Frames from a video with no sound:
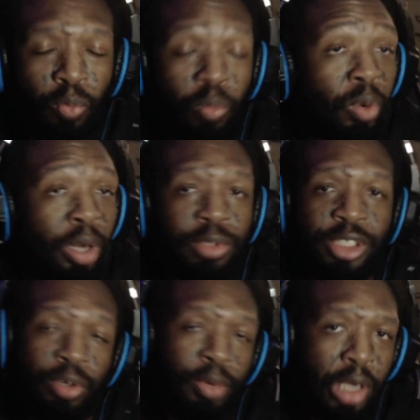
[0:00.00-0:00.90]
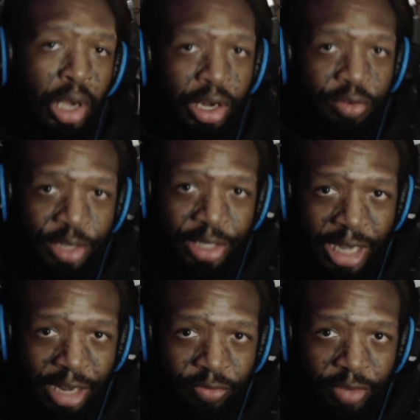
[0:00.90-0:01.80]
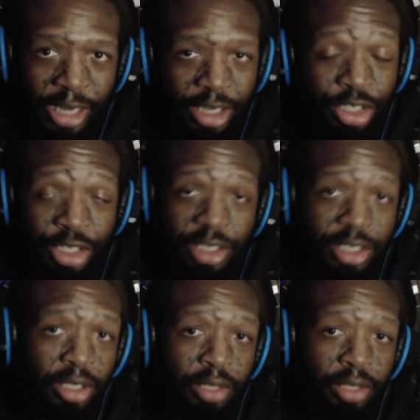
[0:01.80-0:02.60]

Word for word: what was going on in real life. I could just